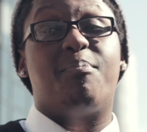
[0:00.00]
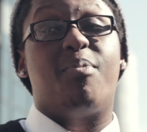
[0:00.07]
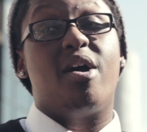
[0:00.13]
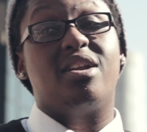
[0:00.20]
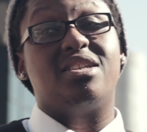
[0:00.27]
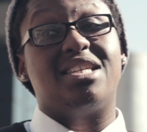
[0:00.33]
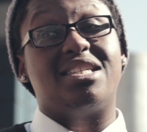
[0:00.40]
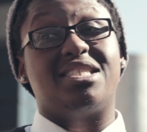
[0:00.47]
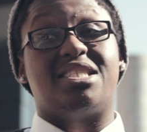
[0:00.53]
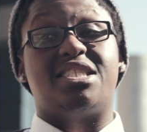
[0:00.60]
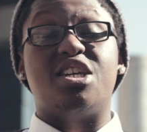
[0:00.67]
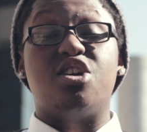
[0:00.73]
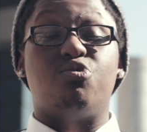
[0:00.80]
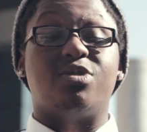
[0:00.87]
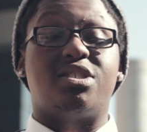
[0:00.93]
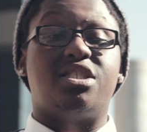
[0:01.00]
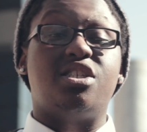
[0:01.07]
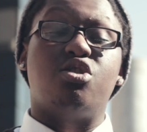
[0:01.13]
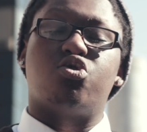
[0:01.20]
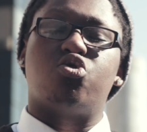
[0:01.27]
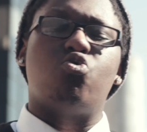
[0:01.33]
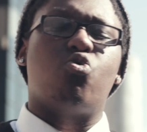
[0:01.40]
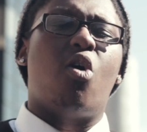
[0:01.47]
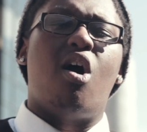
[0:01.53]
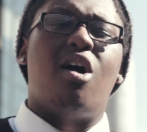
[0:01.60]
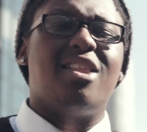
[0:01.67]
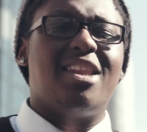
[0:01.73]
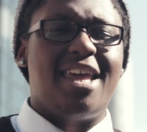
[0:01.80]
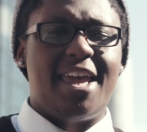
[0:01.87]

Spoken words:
part is that the steel was still through all of